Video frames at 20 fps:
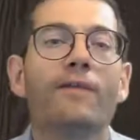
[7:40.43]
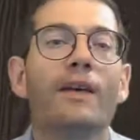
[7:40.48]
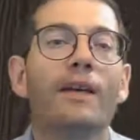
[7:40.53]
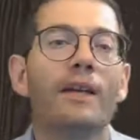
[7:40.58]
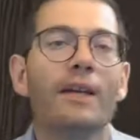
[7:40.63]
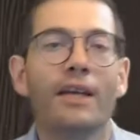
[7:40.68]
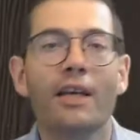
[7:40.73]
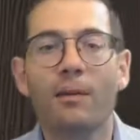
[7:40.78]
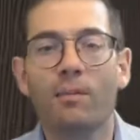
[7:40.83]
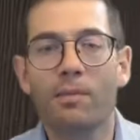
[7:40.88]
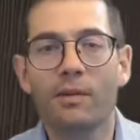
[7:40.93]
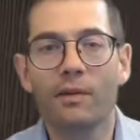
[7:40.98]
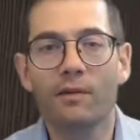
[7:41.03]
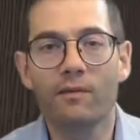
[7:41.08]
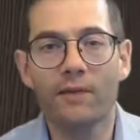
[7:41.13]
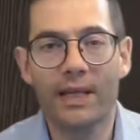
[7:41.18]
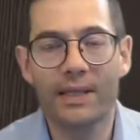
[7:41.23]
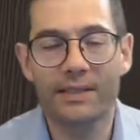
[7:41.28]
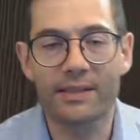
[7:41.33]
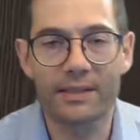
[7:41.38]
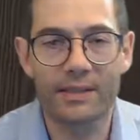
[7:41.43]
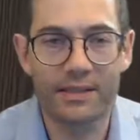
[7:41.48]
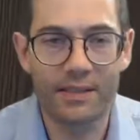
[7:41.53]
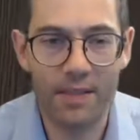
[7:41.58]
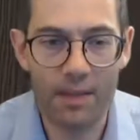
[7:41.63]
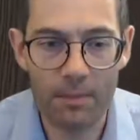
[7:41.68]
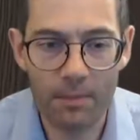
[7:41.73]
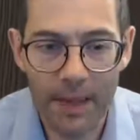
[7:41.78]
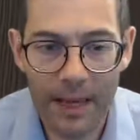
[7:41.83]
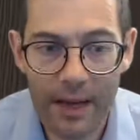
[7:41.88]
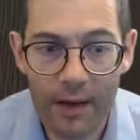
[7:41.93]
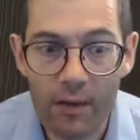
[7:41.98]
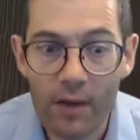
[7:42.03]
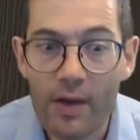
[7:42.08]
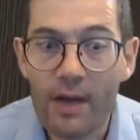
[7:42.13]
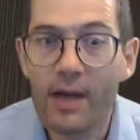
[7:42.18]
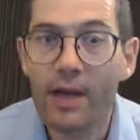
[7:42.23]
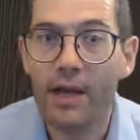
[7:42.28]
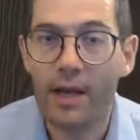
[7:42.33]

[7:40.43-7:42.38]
done a couple of lessons about